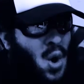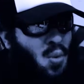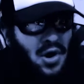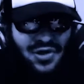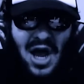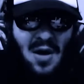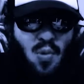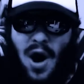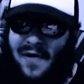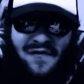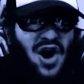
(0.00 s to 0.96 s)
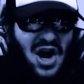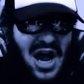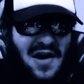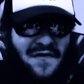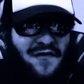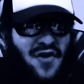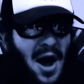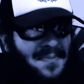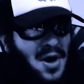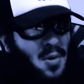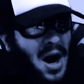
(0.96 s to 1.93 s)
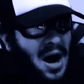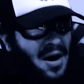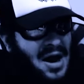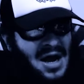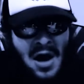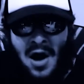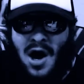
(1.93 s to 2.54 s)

within, what, fucking February